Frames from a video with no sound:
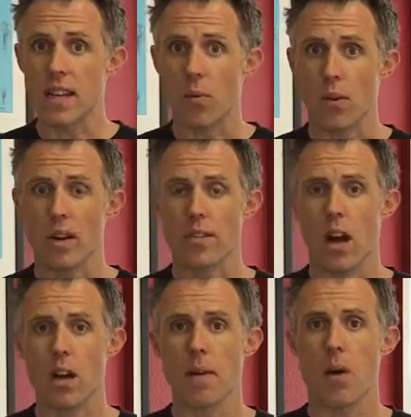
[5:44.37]
and we're going to
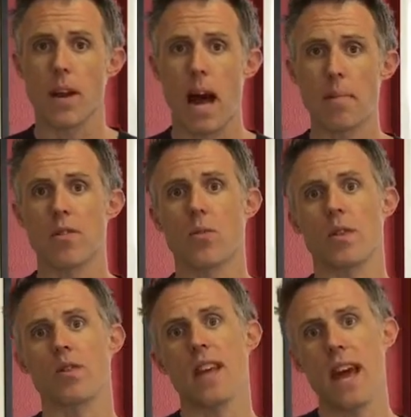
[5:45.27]
talk about what happens when
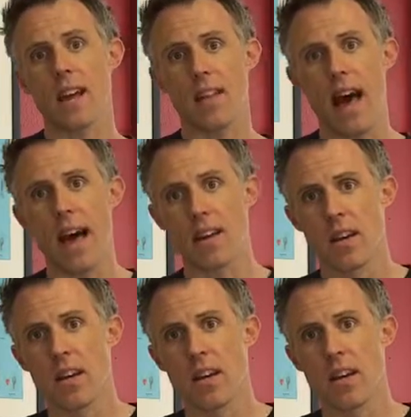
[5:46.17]
you take that